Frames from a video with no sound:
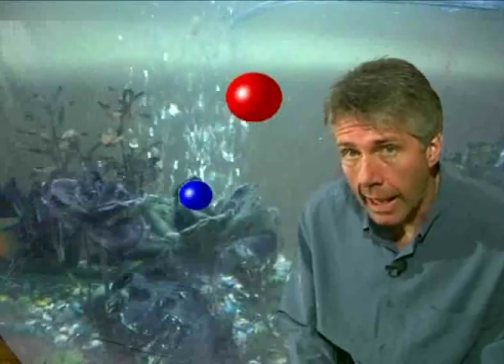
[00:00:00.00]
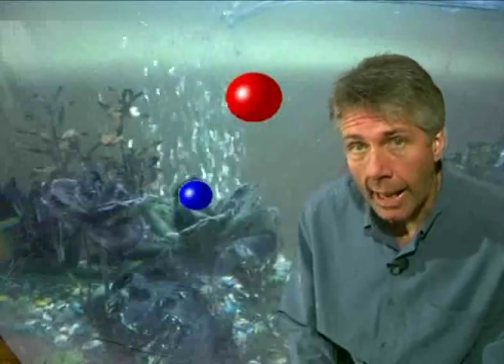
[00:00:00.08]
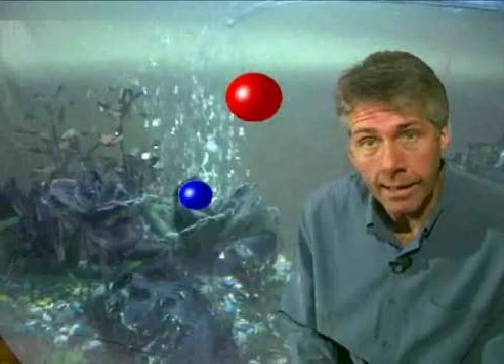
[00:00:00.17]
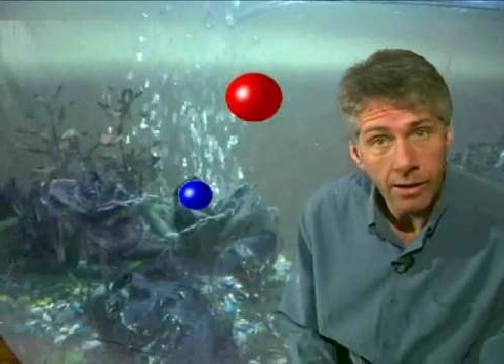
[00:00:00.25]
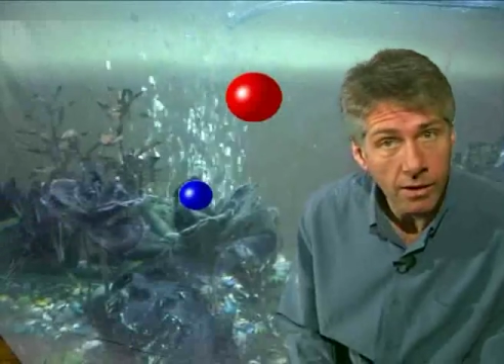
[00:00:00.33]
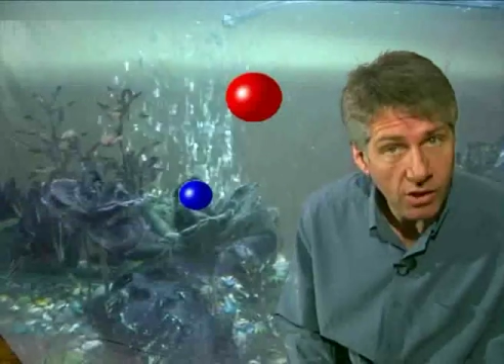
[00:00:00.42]

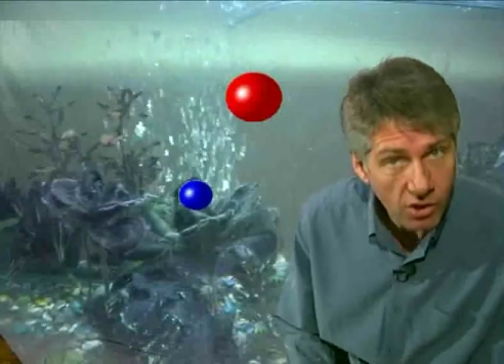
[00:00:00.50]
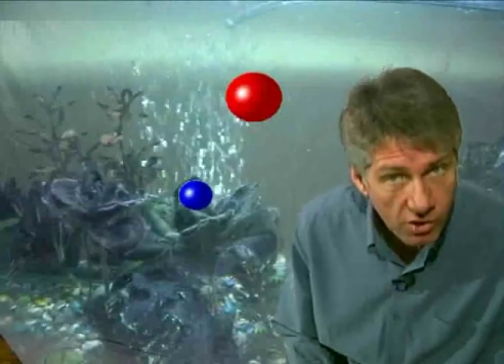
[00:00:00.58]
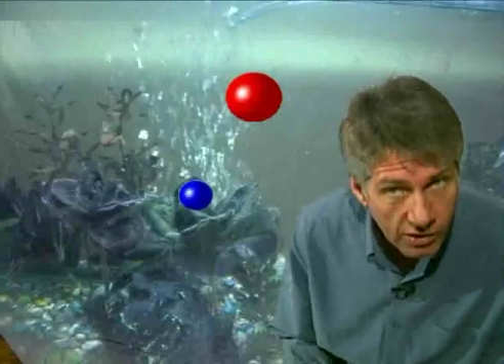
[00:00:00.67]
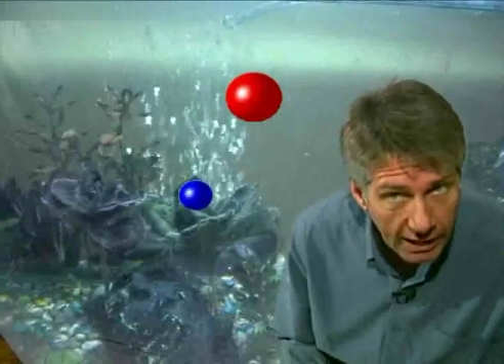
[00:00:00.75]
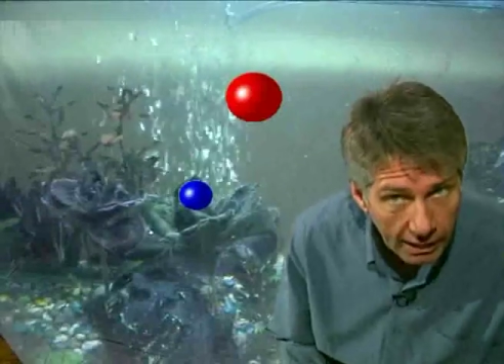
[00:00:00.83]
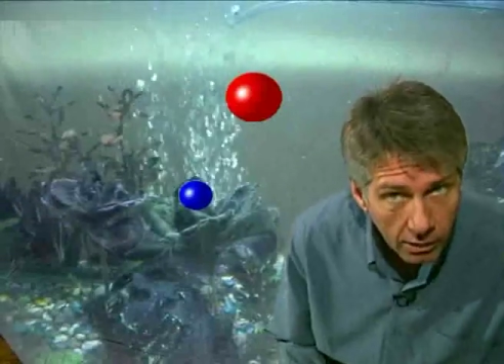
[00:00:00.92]
and
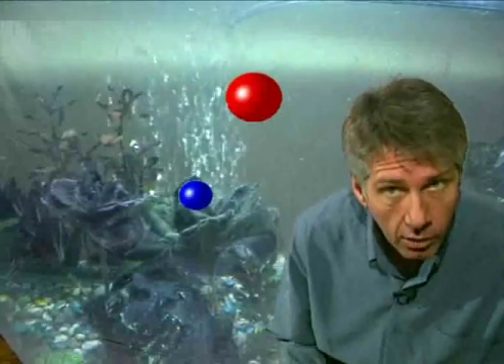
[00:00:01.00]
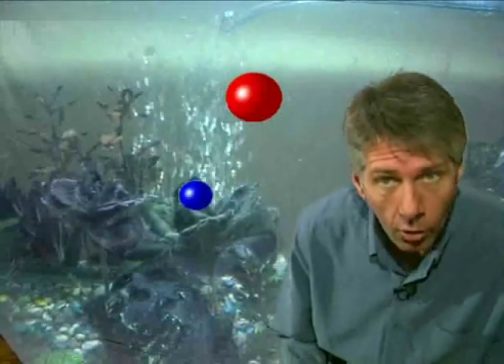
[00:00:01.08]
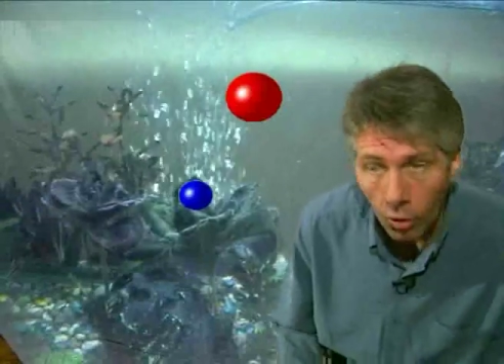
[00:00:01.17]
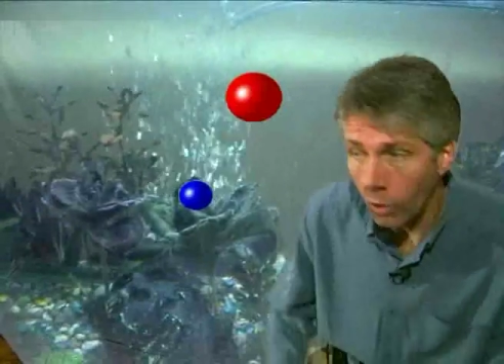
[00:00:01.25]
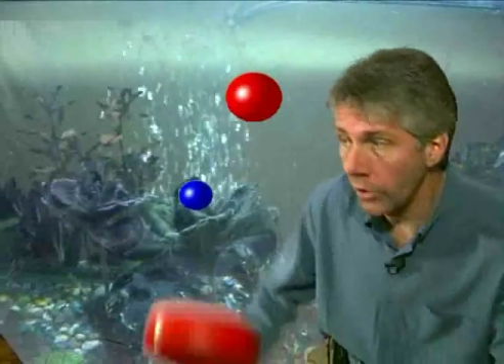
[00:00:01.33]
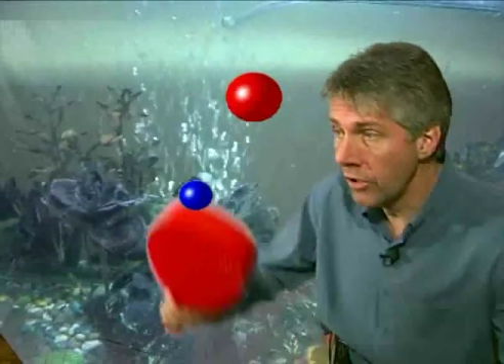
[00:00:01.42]
steal
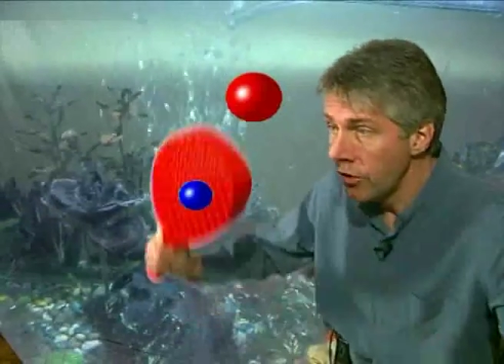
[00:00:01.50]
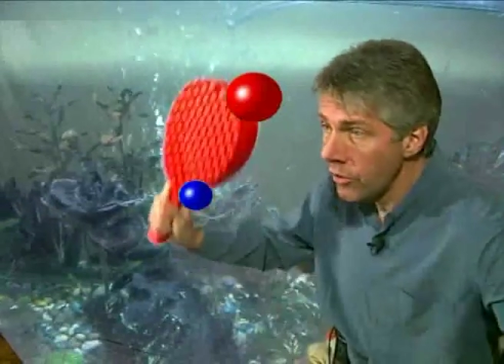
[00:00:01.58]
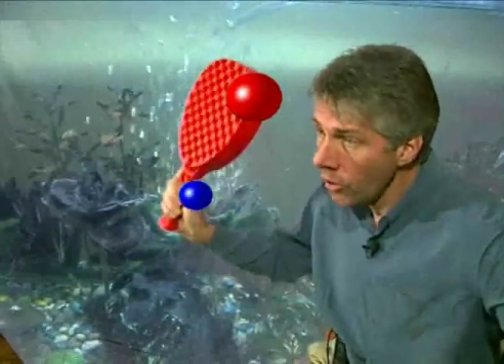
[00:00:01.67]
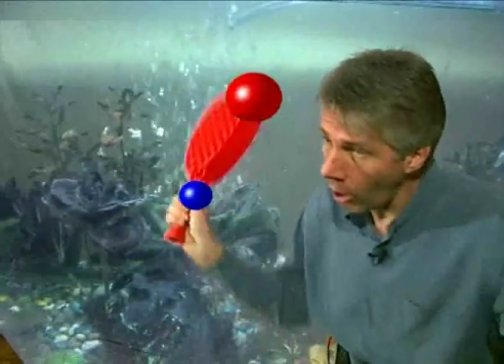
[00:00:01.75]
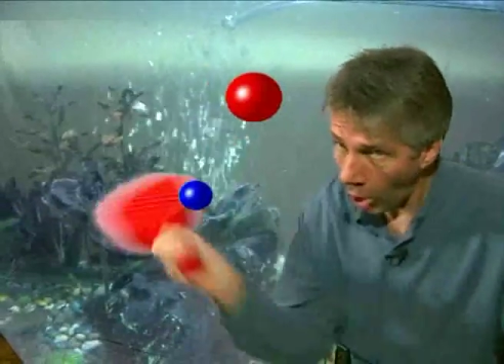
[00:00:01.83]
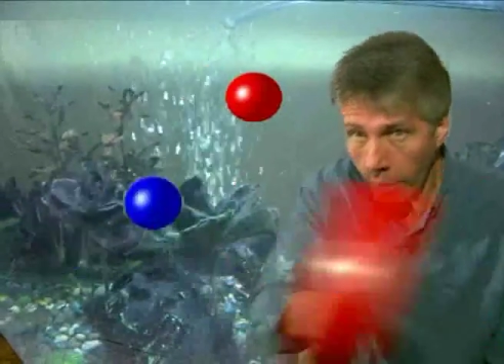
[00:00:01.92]
or
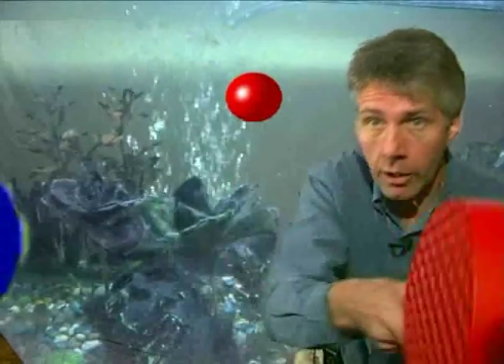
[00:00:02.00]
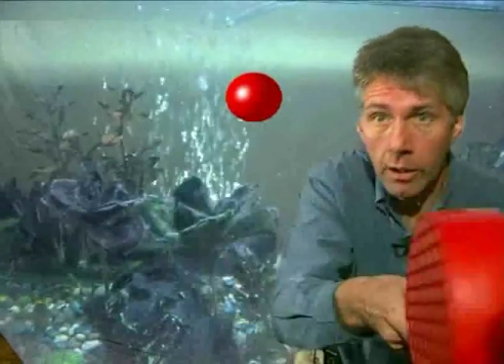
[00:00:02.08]
knock